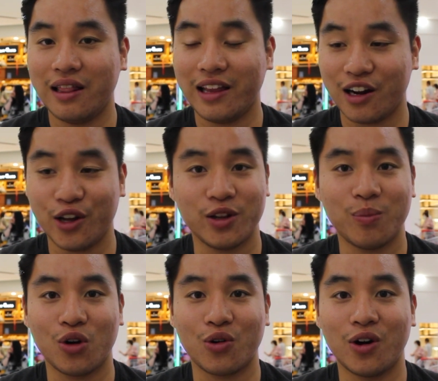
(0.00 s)
let alone
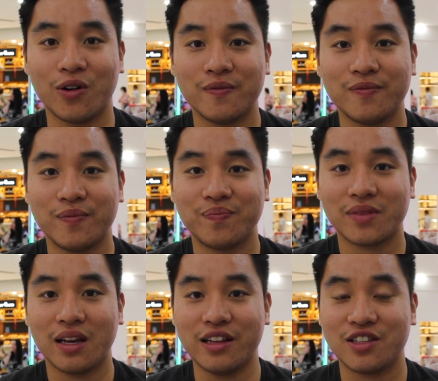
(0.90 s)
the pork roll.
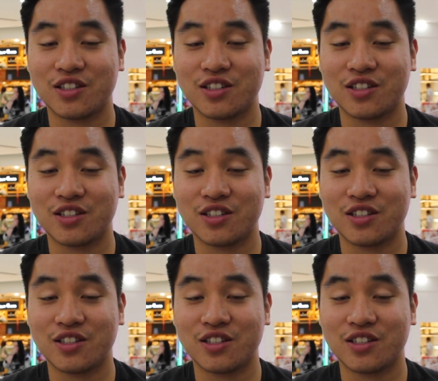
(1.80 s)
It's